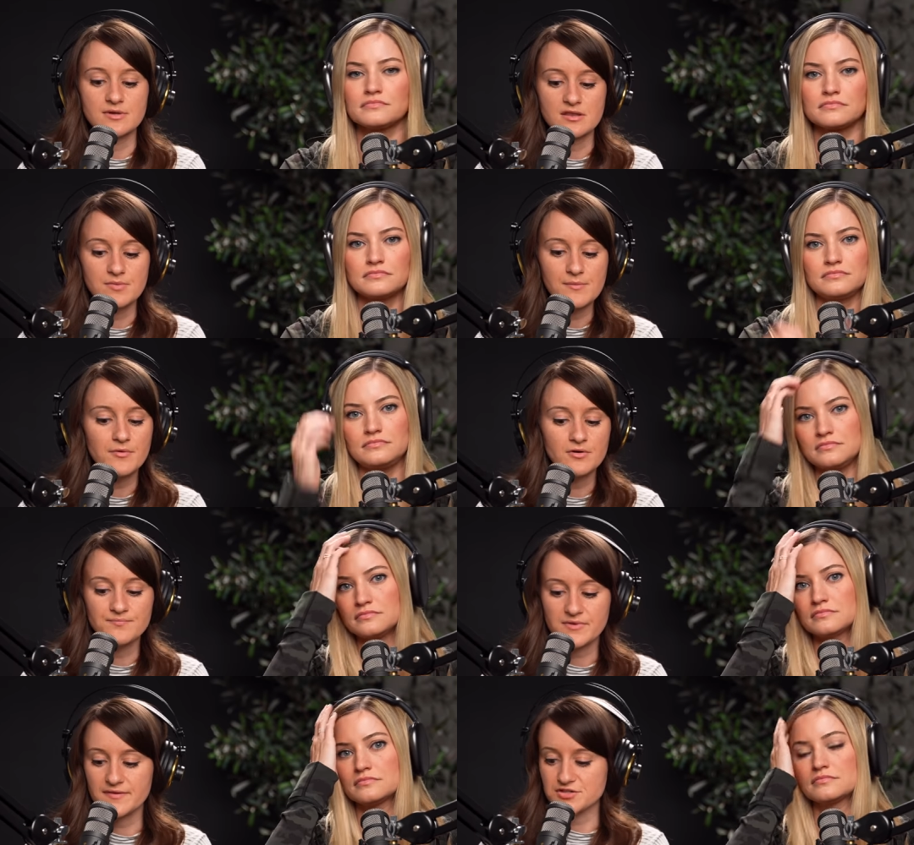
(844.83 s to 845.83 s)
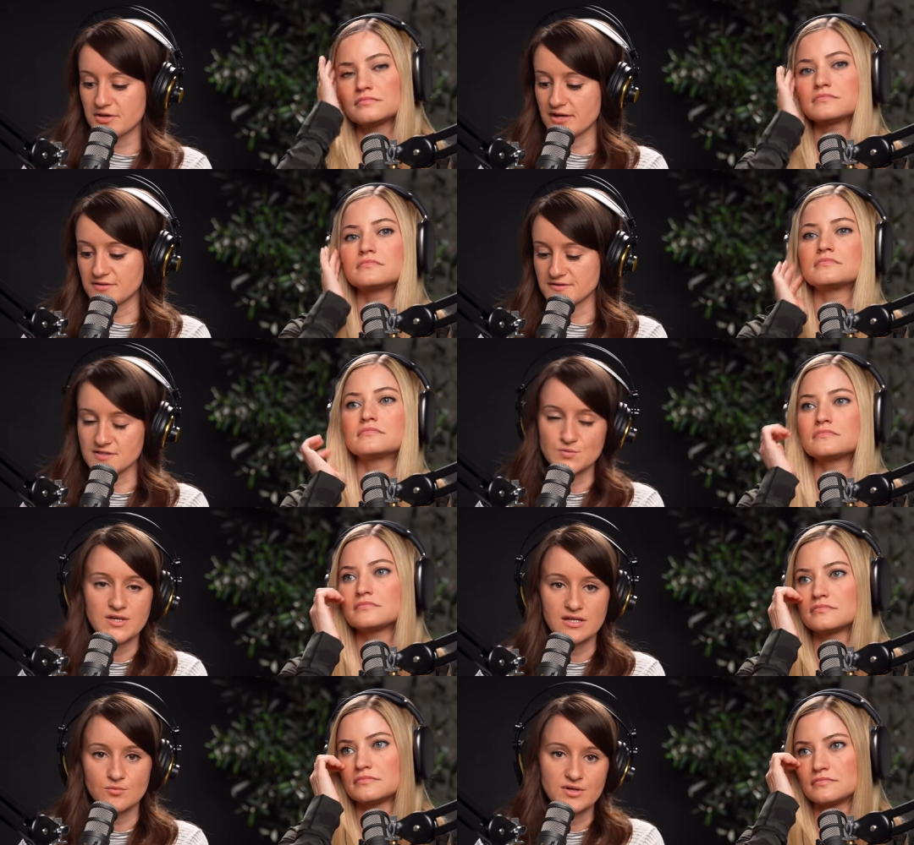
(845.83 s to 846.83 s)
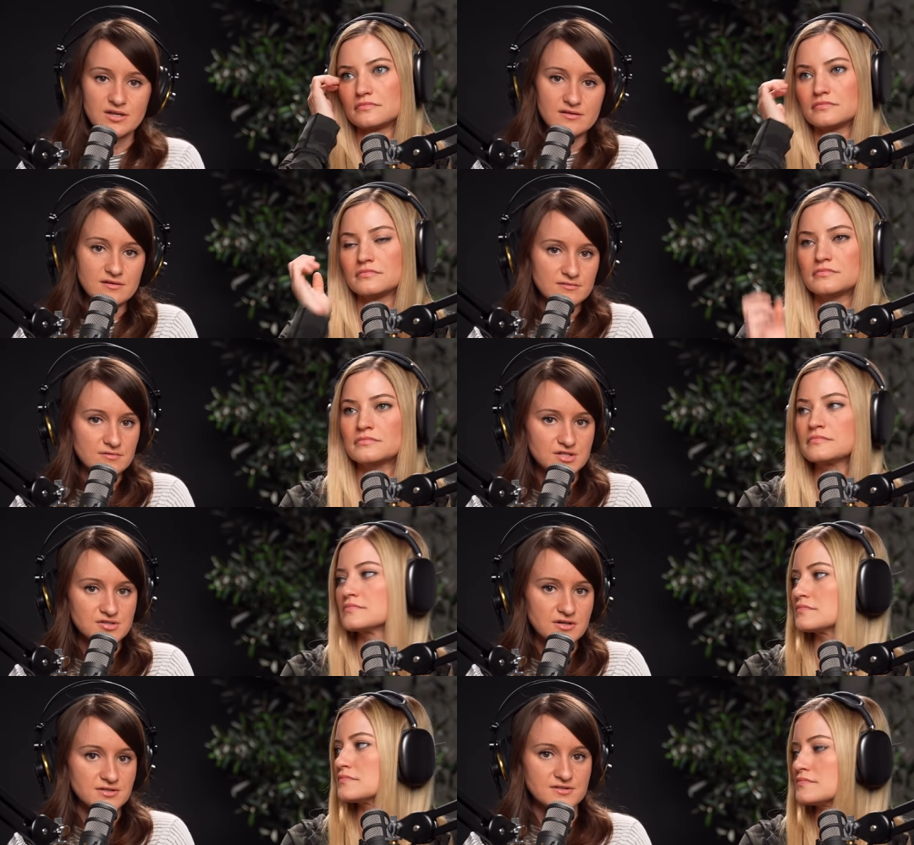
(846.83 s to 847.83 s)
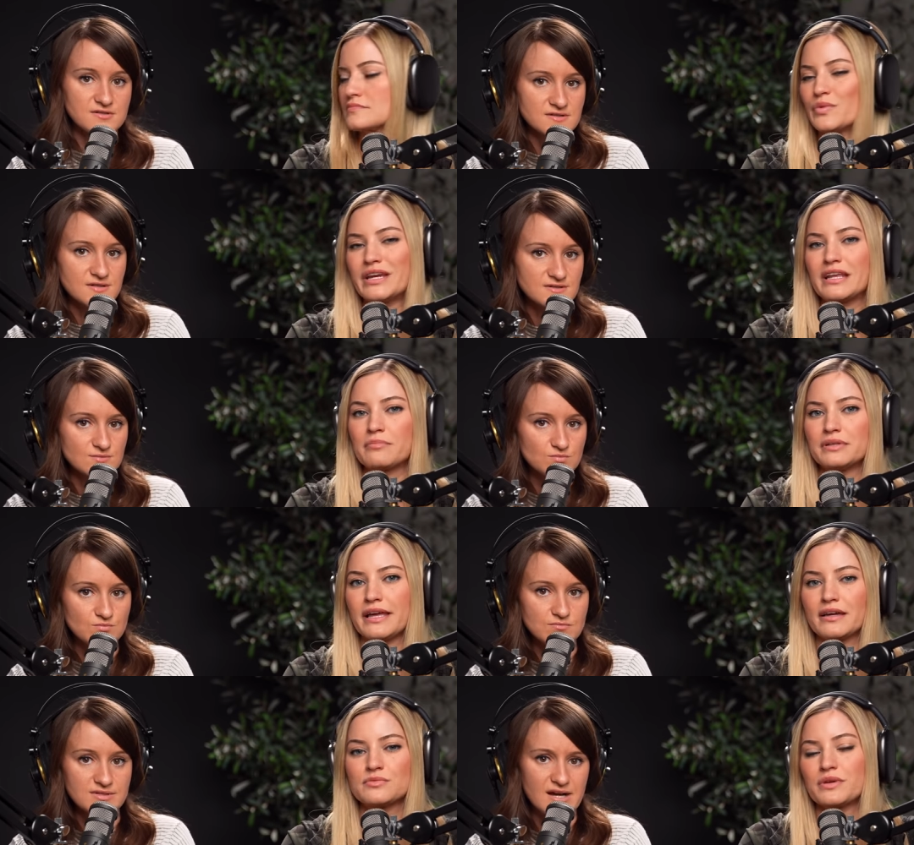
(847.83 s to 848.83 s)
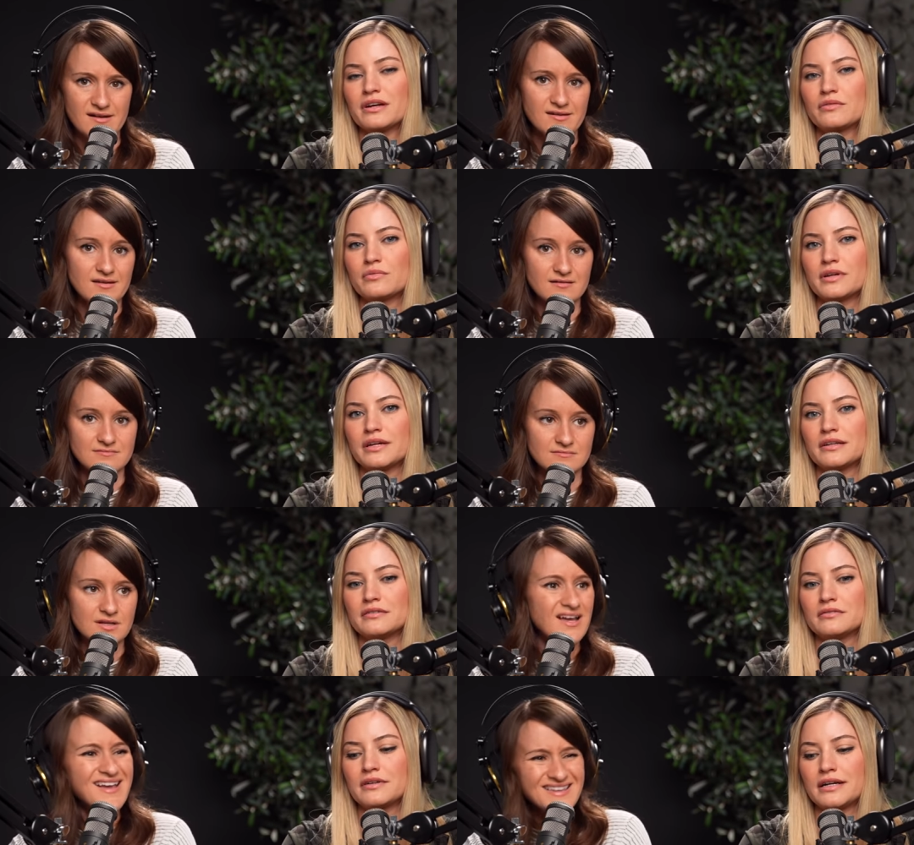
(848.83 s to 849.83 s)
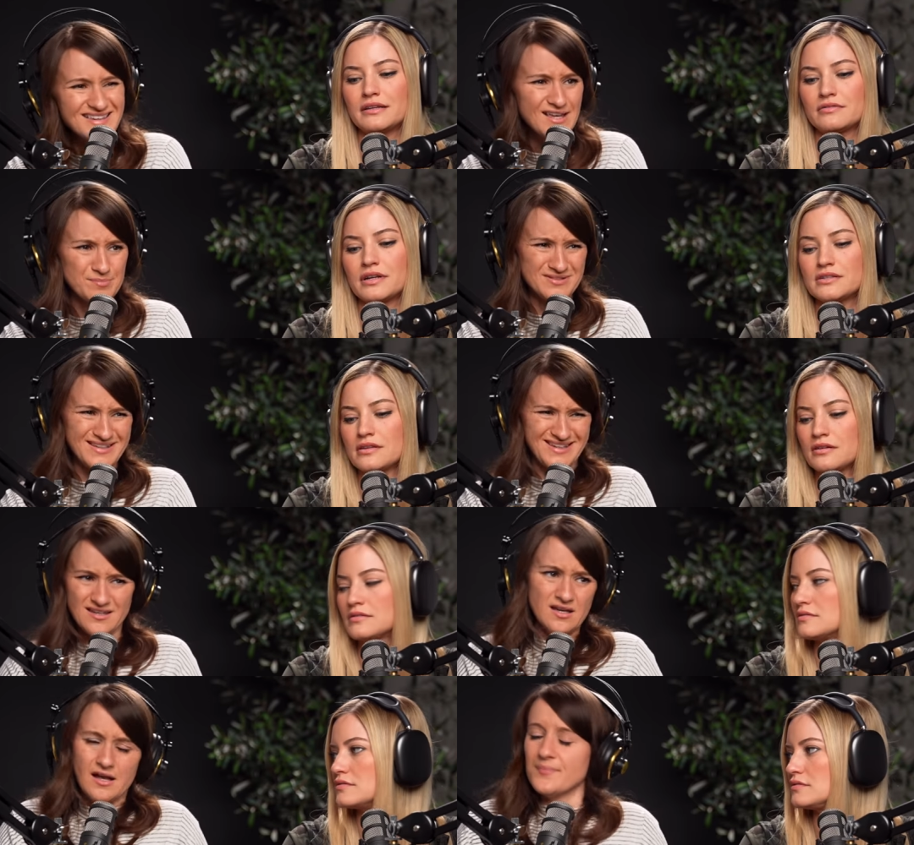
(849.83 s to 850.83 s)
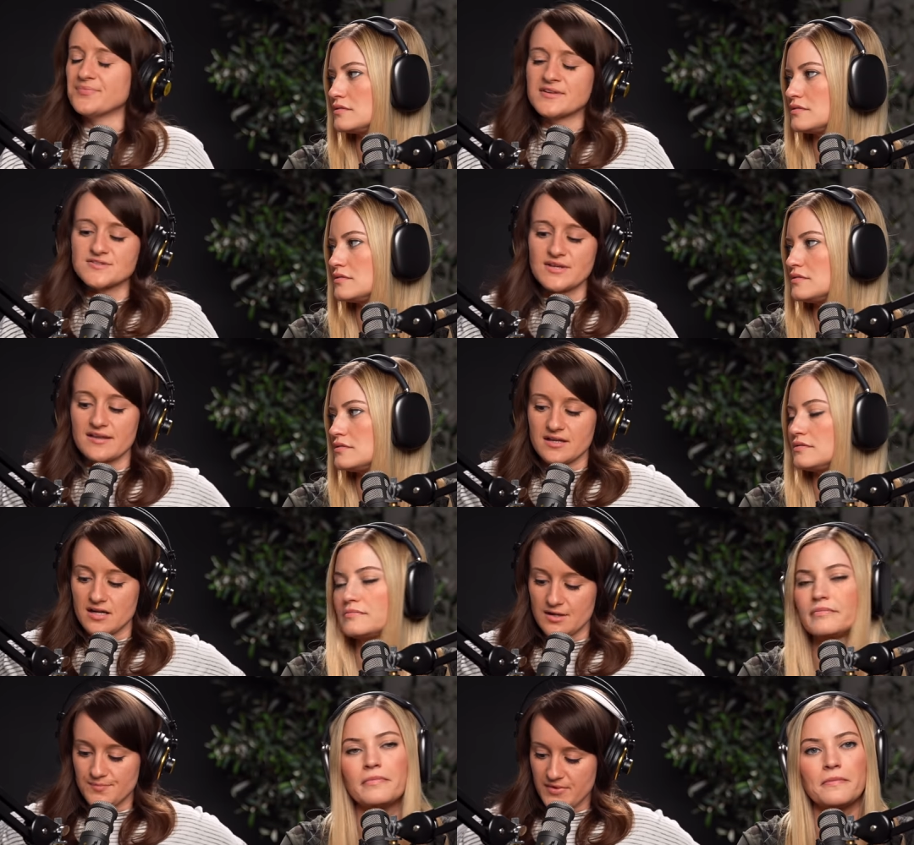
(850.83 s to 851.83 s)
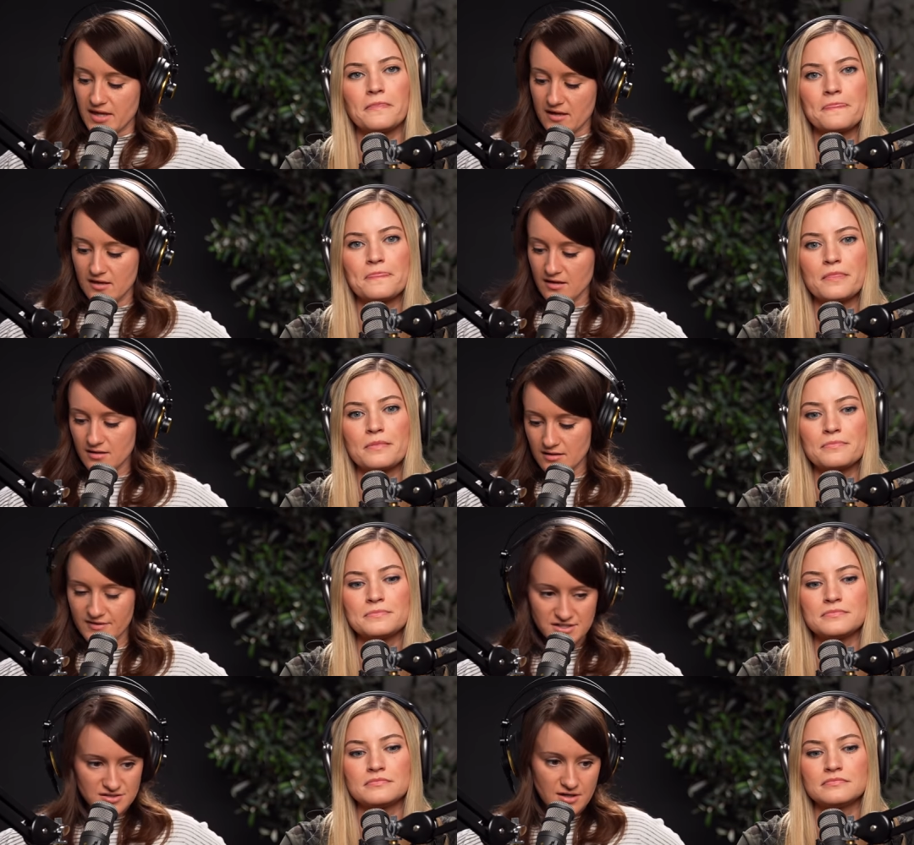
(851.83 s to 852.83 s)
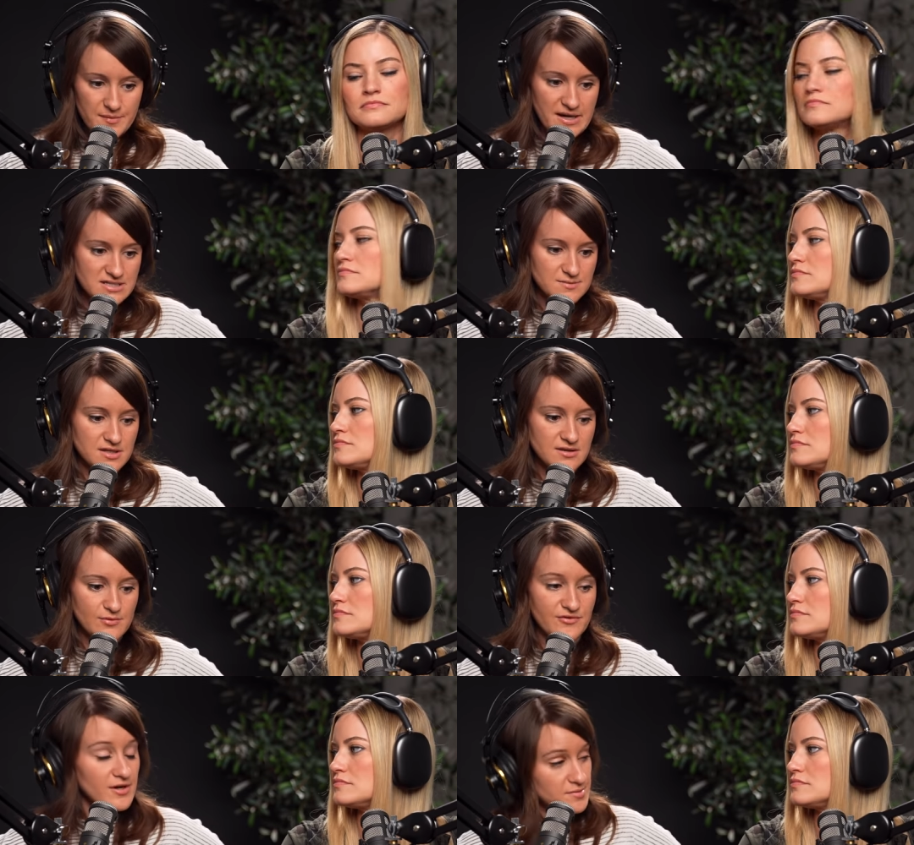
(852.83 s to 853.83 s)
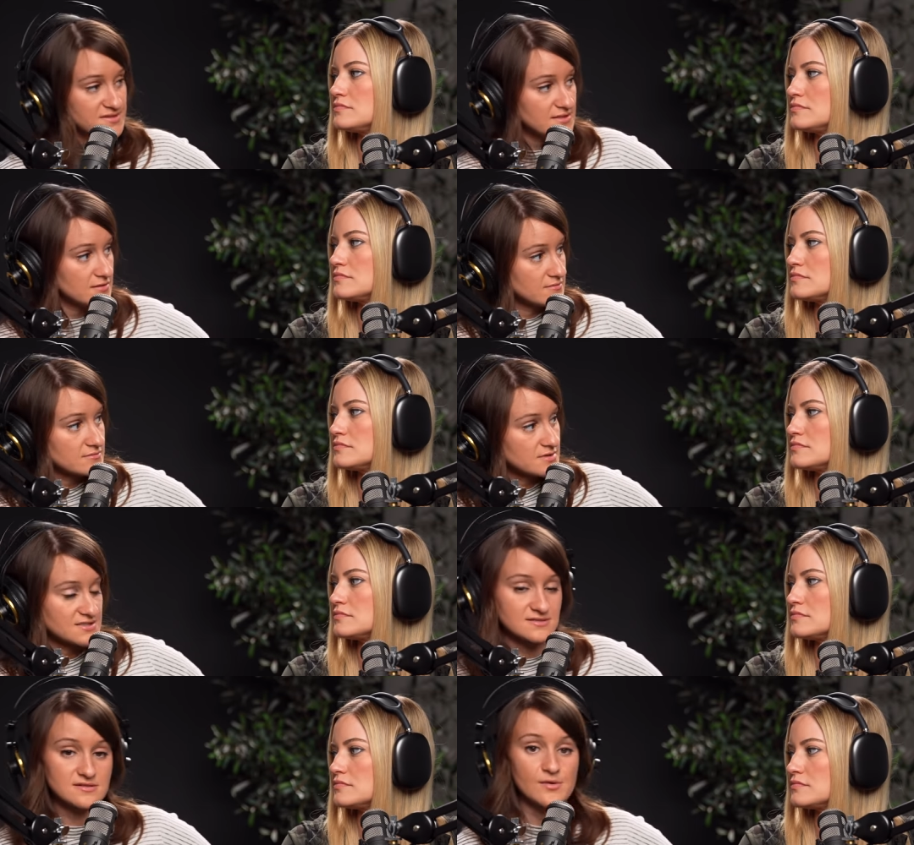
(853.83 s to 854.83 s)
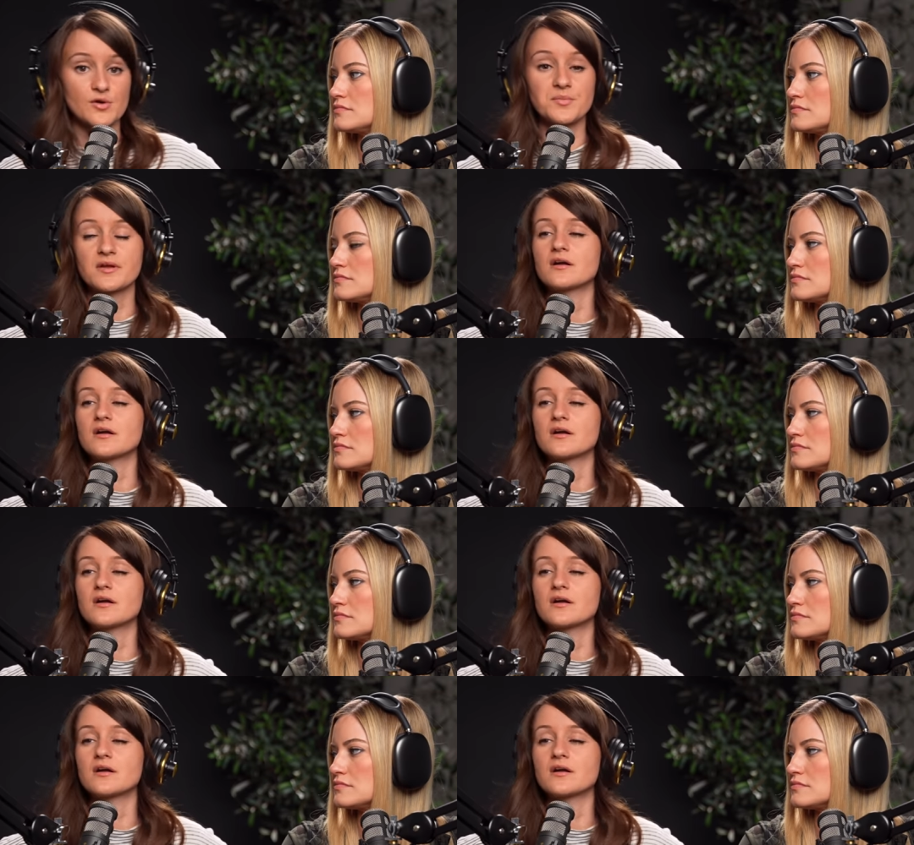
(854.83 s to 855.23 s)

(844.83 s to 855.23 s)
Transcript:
Speaker 1: be the people and the trainers because we need we need the instructors. We need to get belay. Yeah, I can't.
Speaker 2: We don't, I don't can't belay.
Speaker 1: So yeah, um, they eventually got back to me. They were very busy because they were opening